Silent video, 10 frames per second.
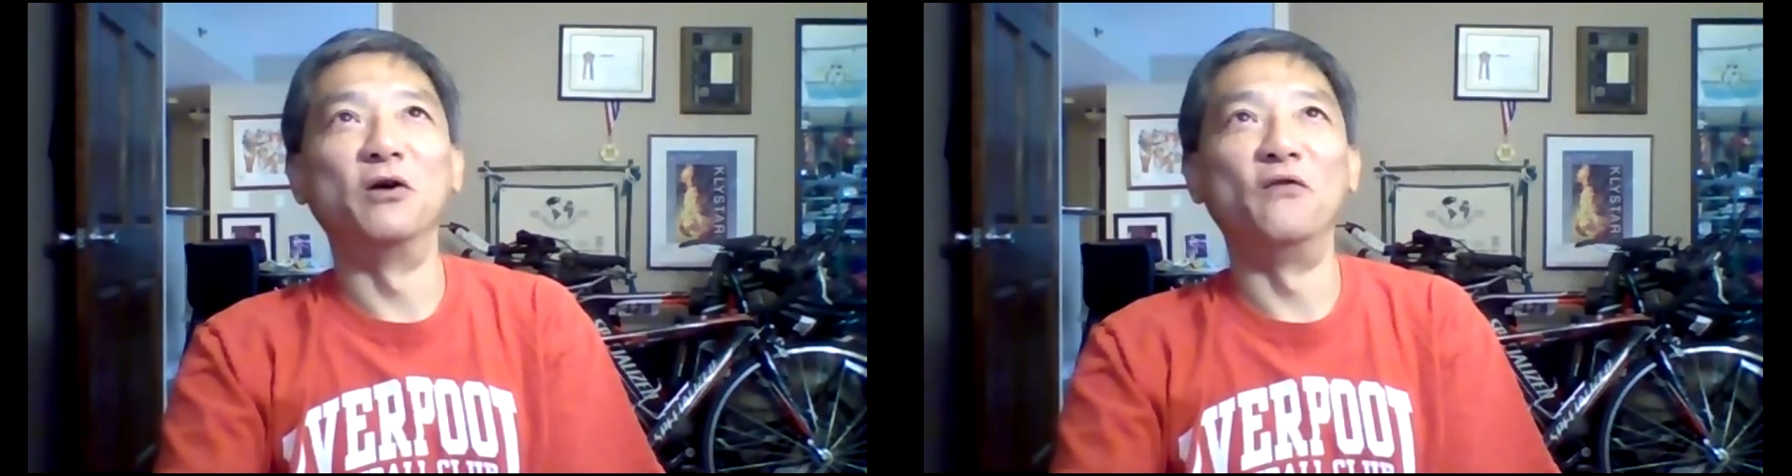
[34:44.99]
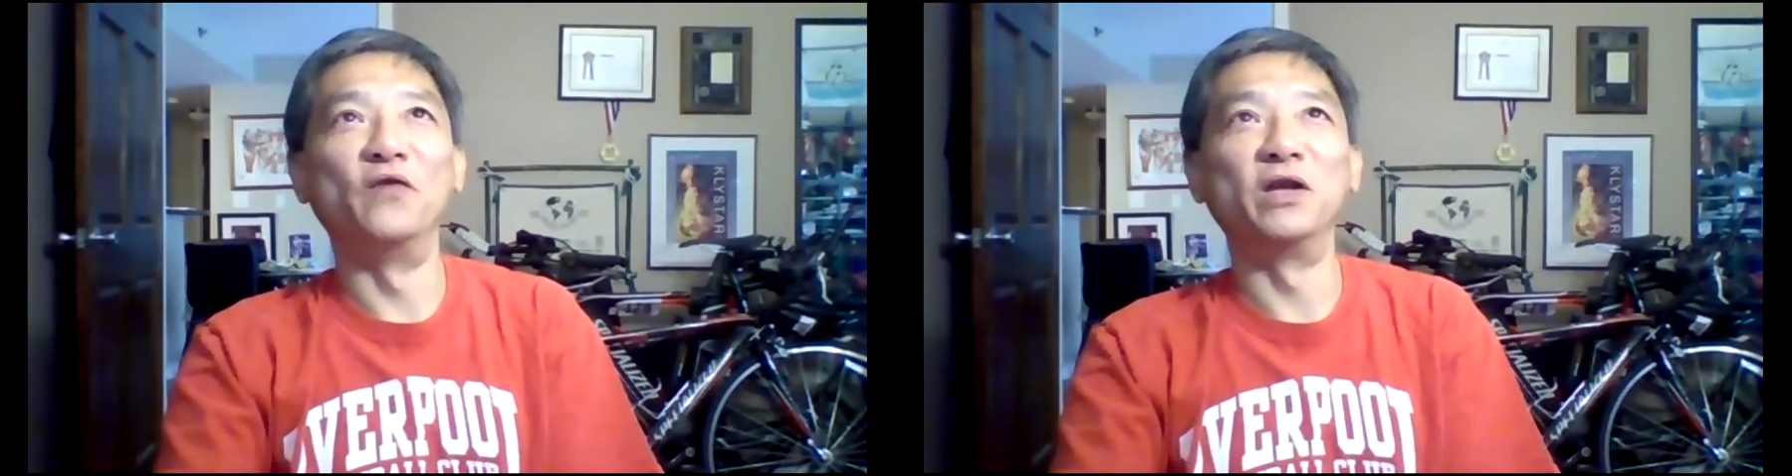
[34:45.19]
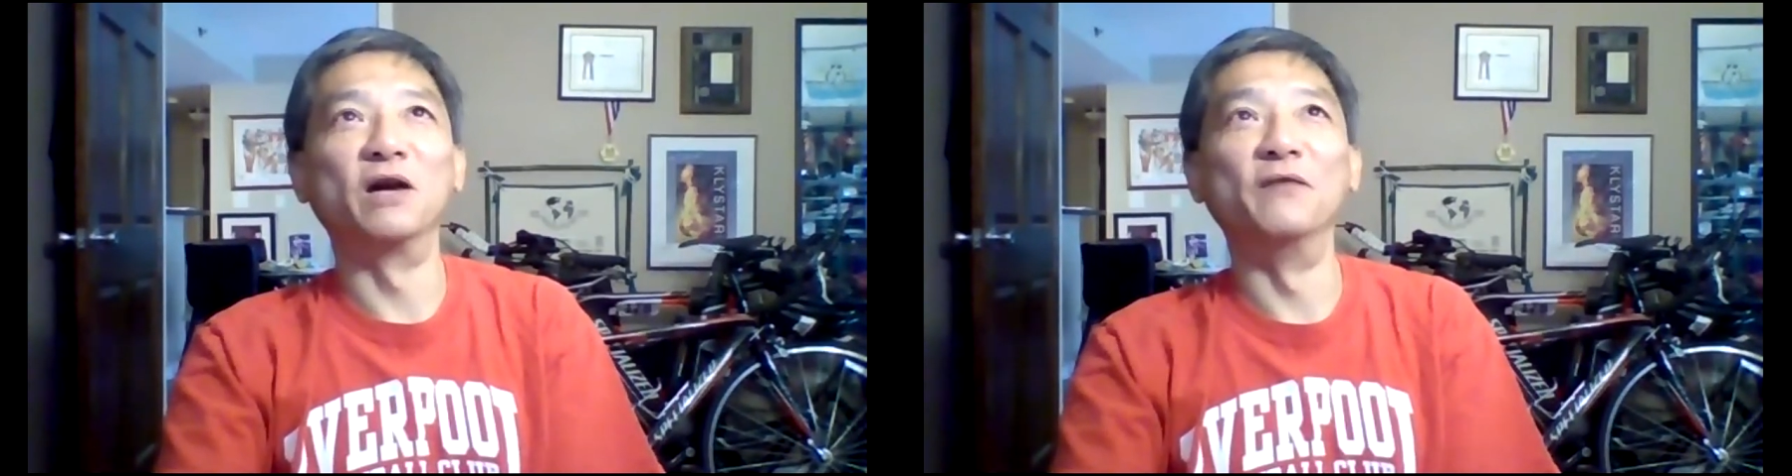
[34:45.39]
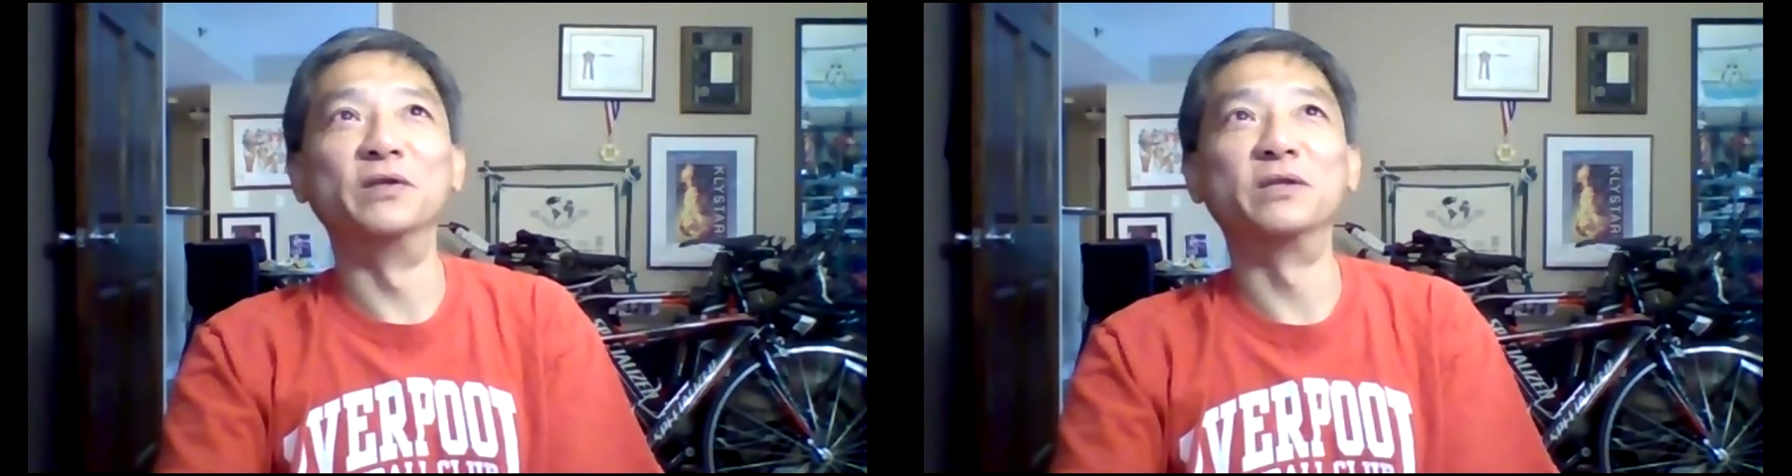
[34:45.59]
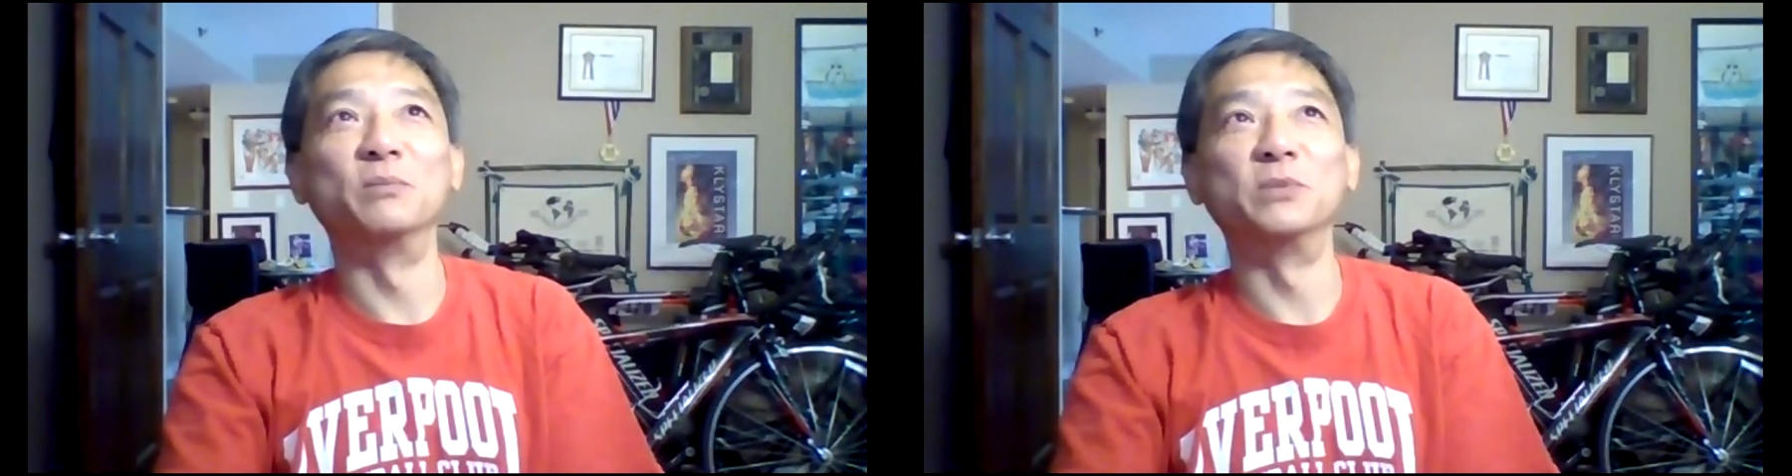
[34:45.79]
hopefully
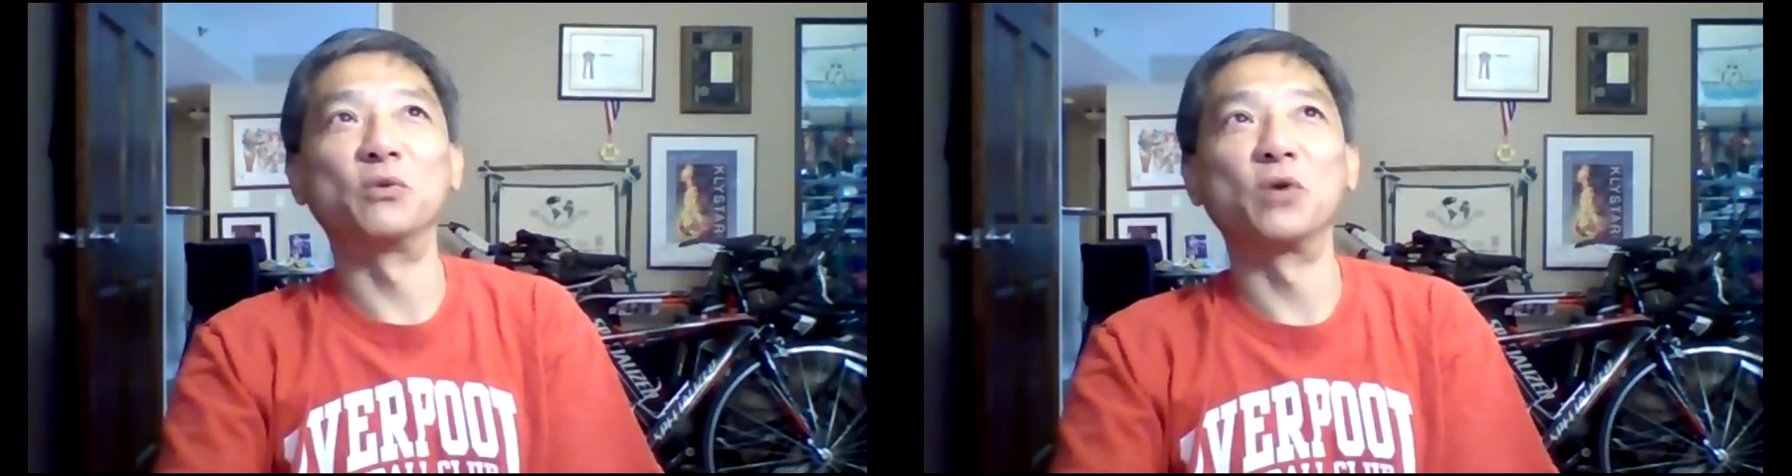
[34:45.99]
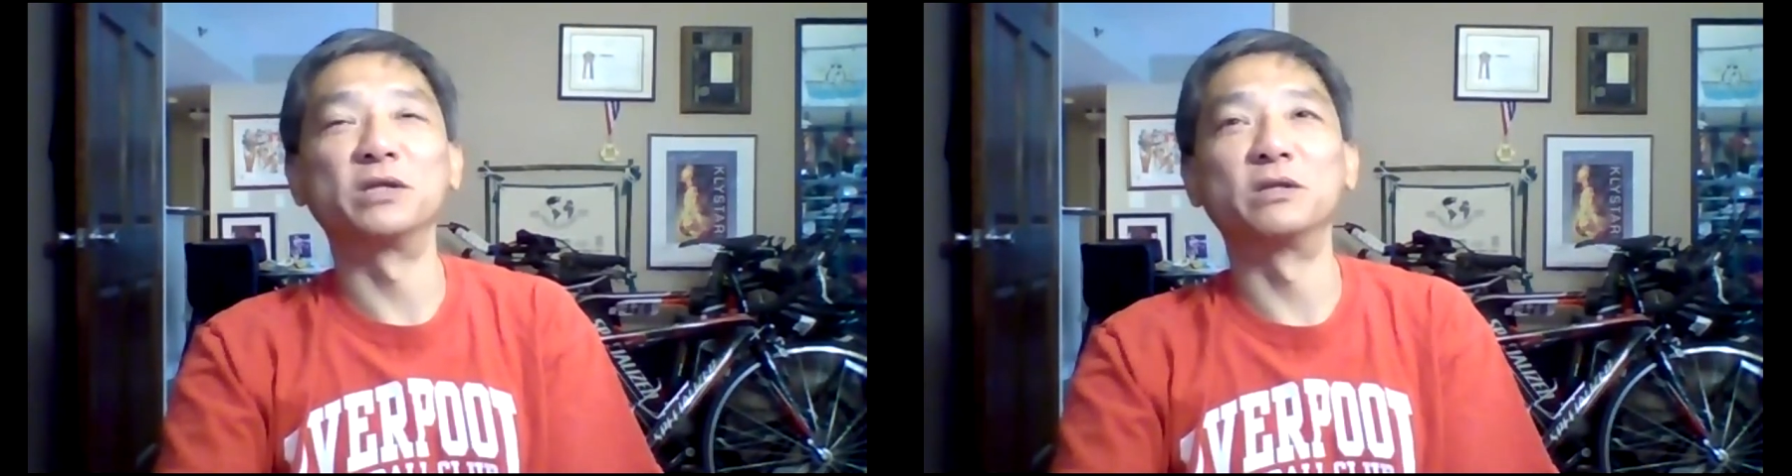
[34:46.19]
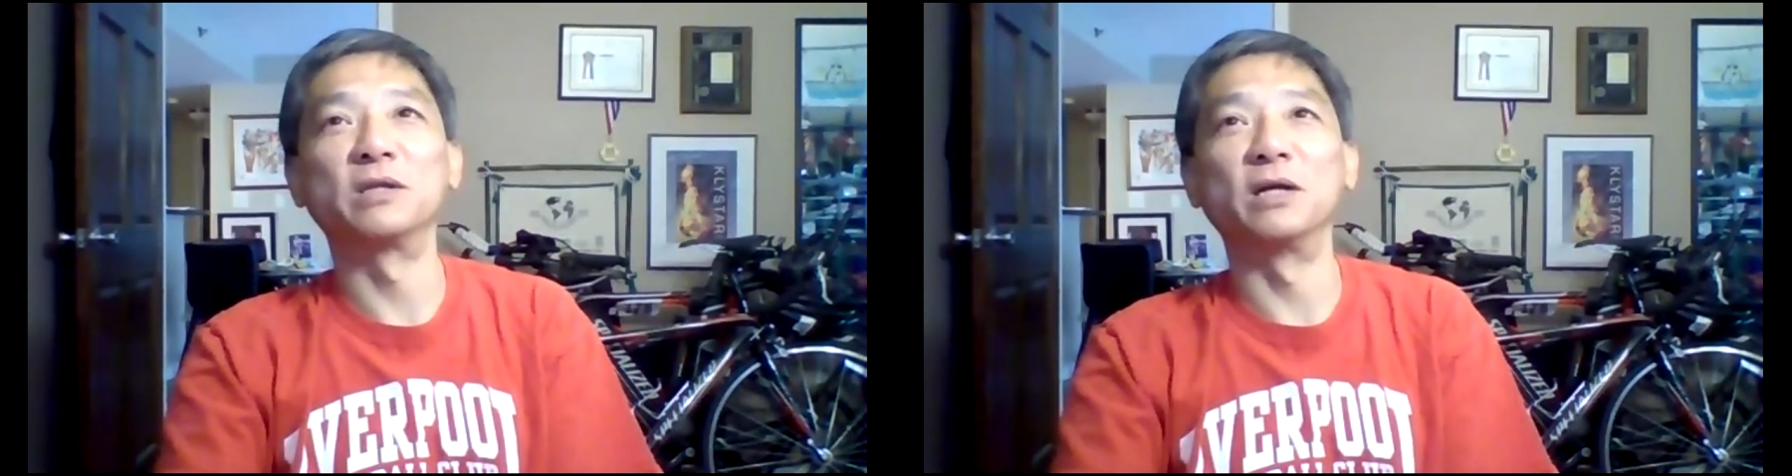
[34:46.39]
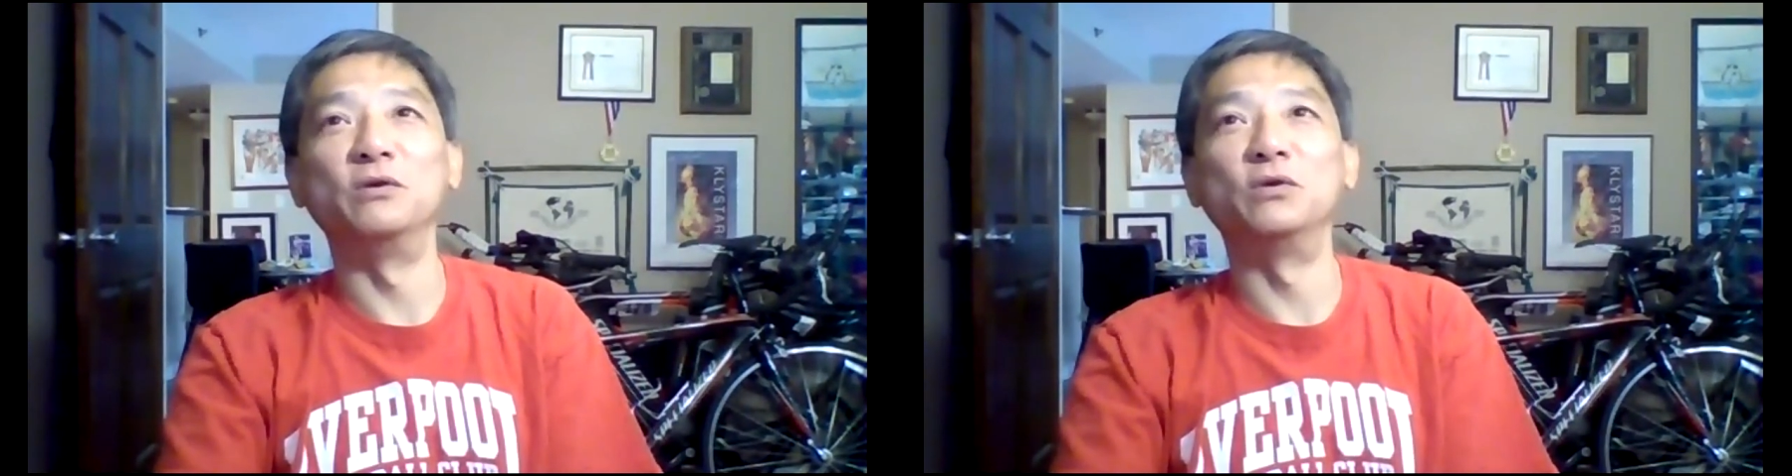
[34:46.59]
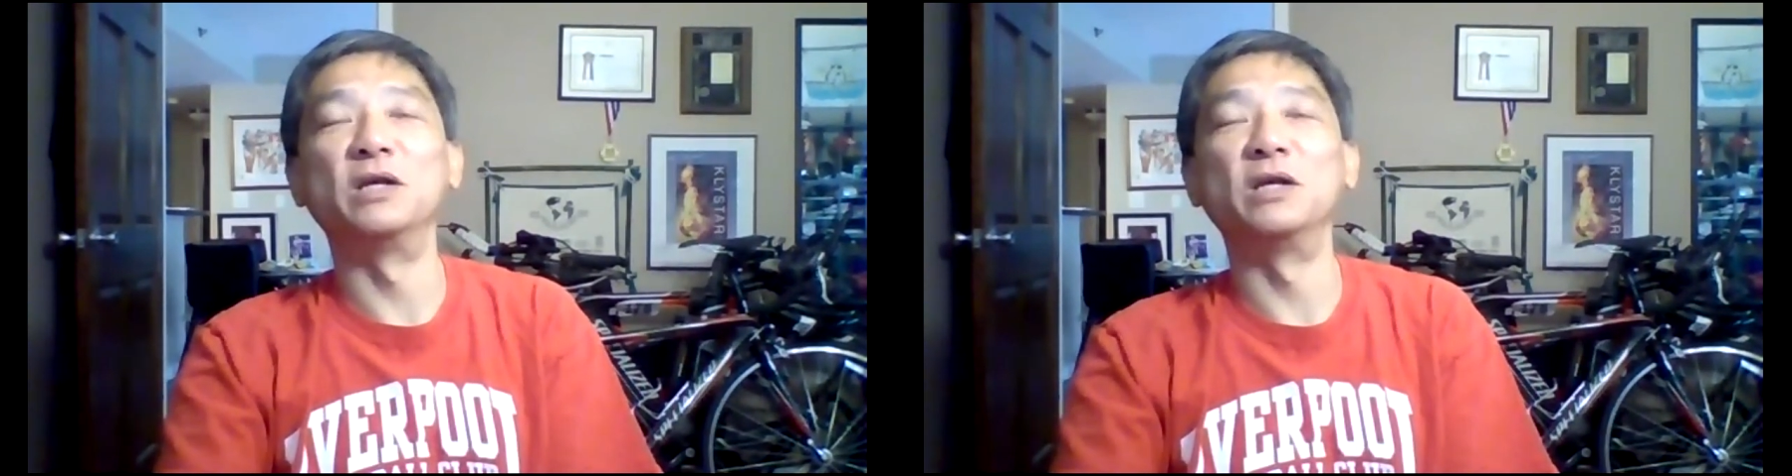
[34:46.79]
cover some of the questions that you